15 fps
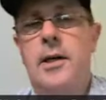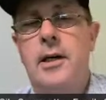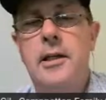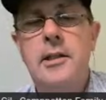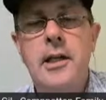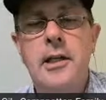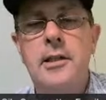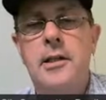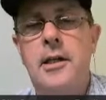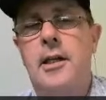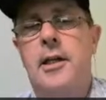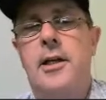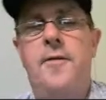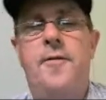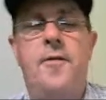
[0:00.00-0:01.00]
Let's get a
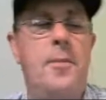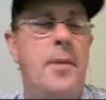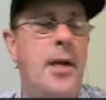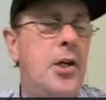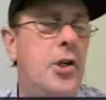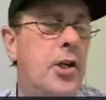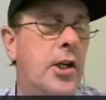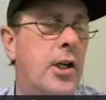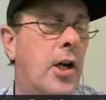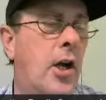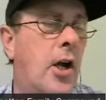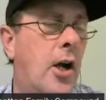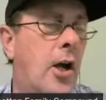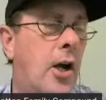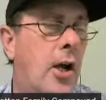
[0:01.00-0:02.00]
little information
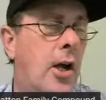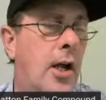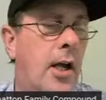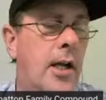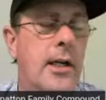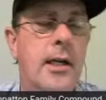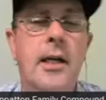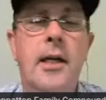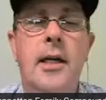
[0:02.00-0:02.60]
on